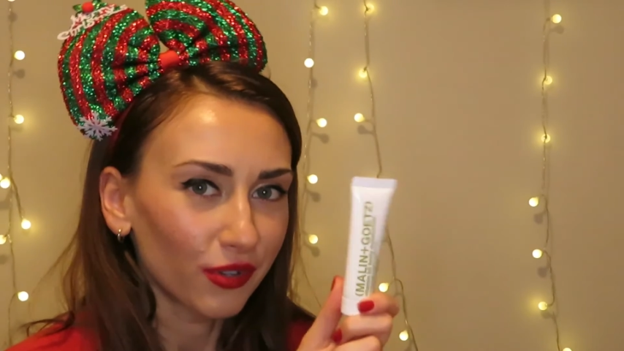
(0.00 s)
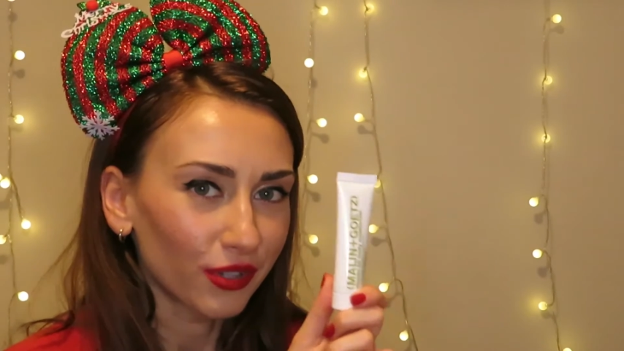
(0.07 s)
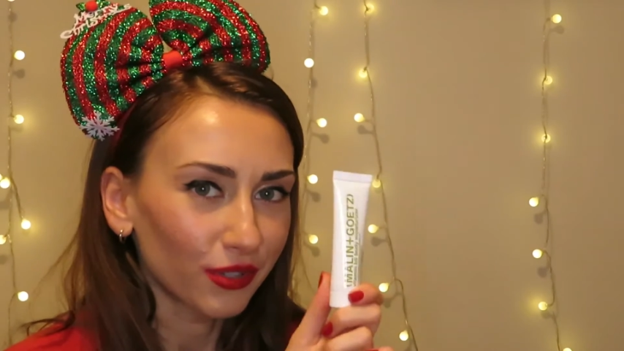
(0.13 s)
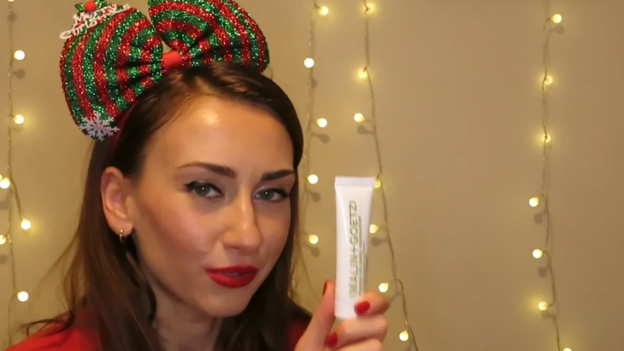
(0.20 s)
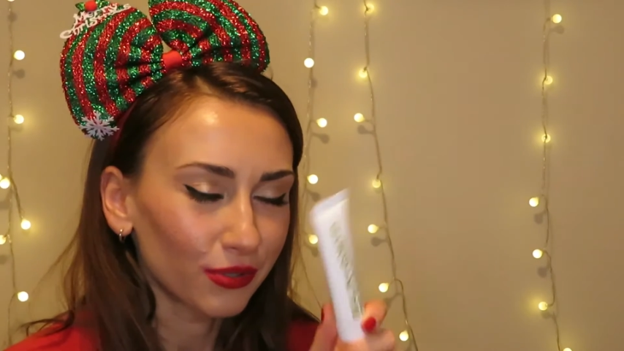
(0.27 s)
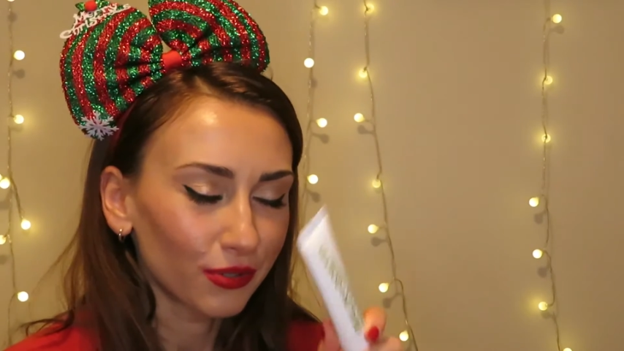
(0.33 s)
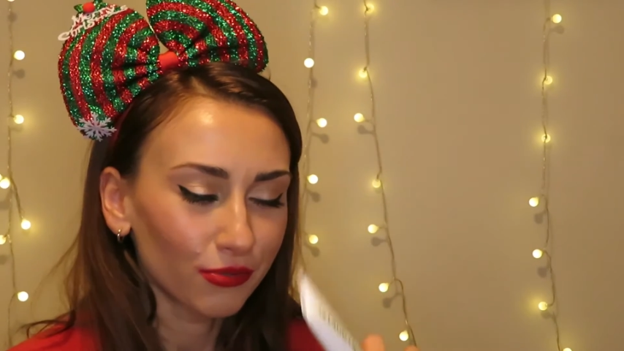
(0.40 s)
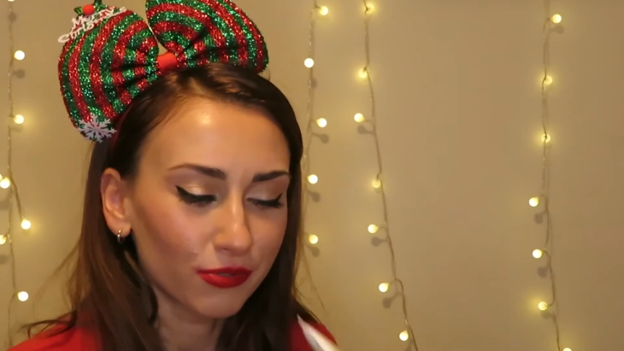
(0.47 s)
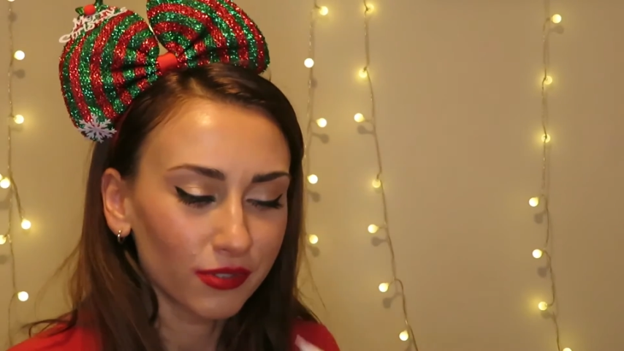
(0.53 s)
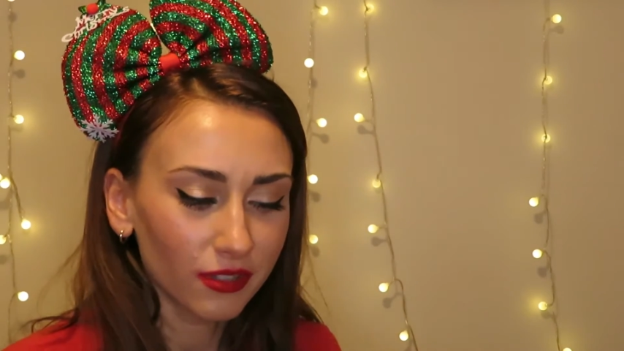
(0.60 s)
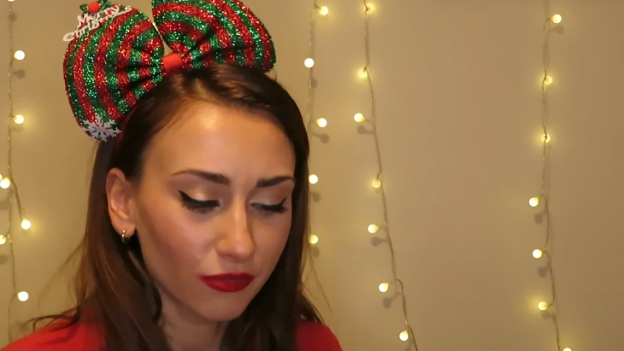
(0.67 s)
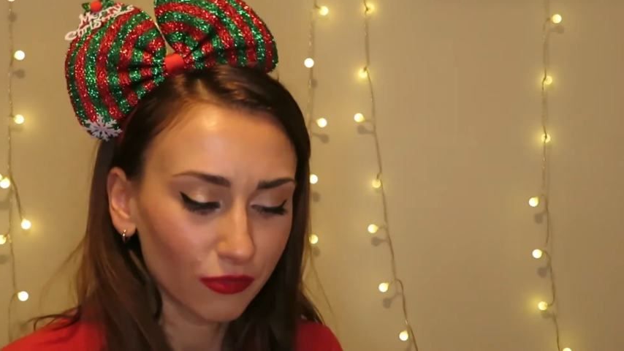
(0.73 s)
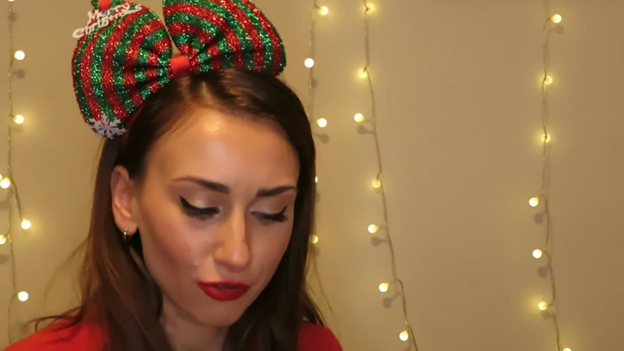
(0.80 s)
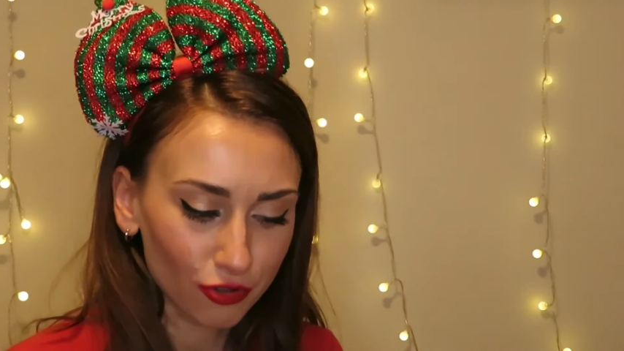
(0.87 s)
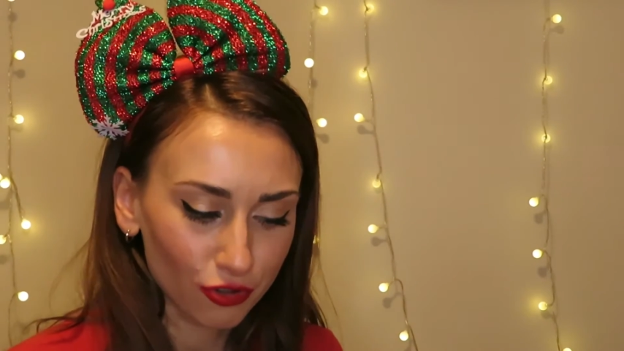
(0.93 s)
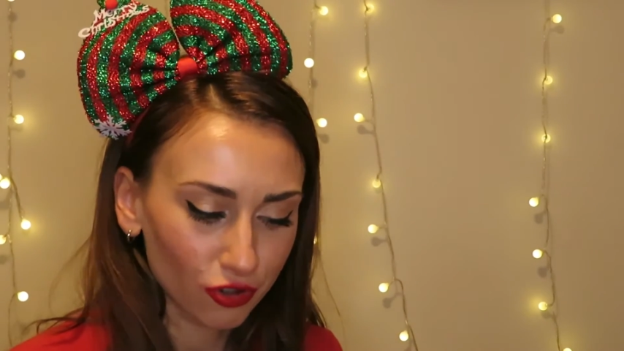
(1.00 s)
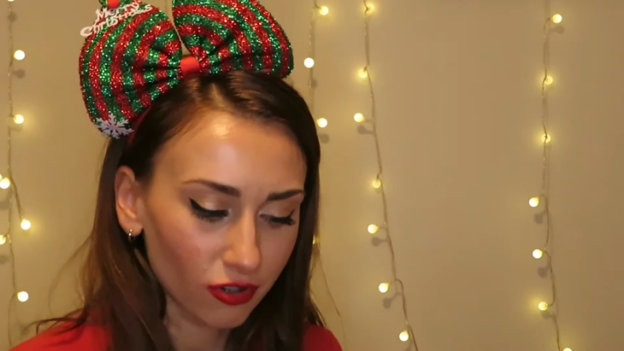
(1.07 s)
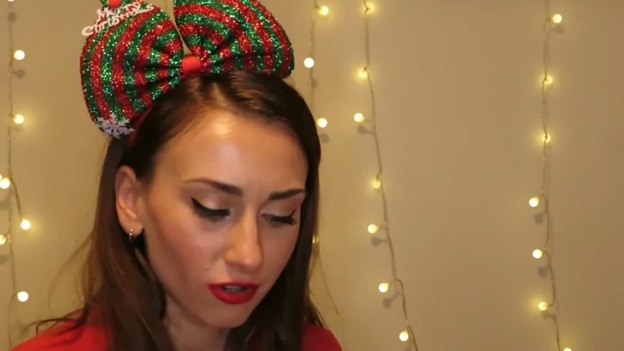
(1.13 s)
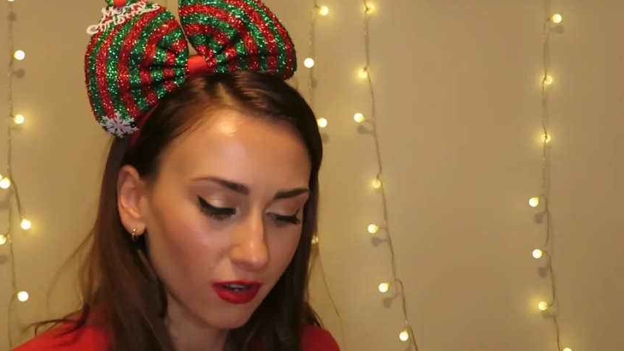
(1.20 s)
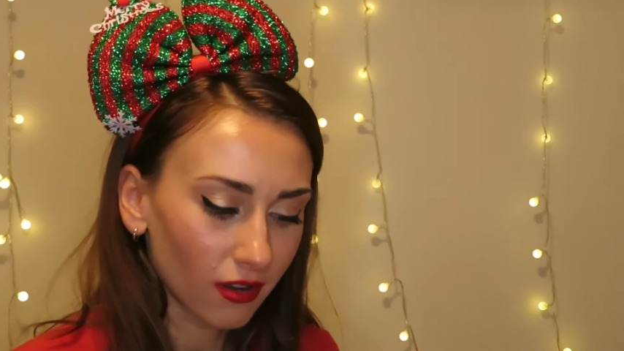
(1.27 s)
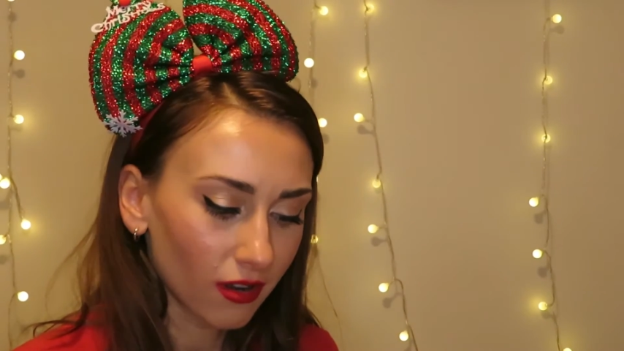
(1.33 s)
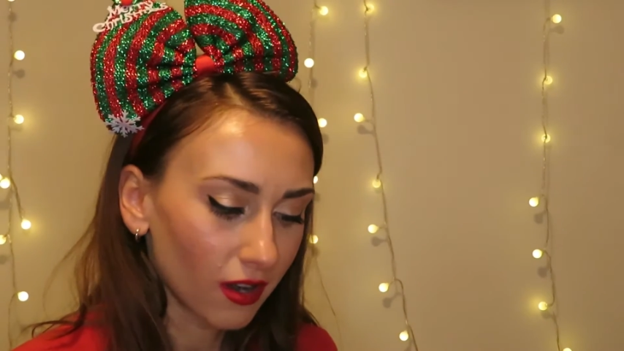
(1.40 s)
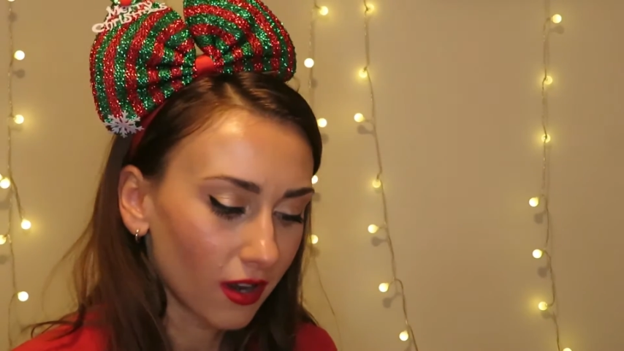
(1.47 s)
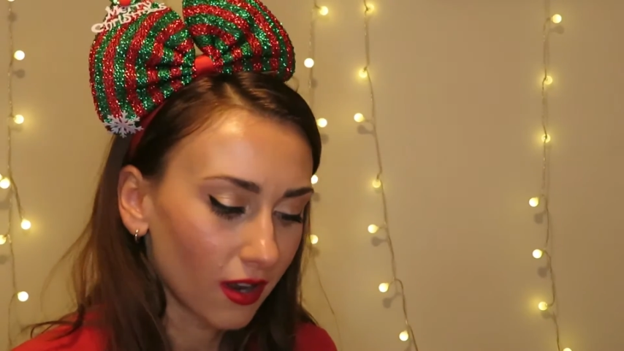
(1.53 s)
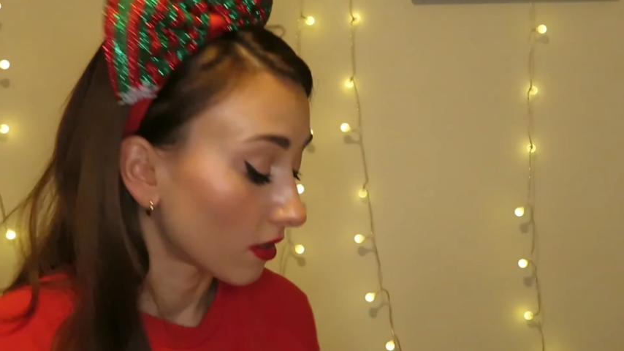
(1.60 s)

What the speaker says: going to use it for sure.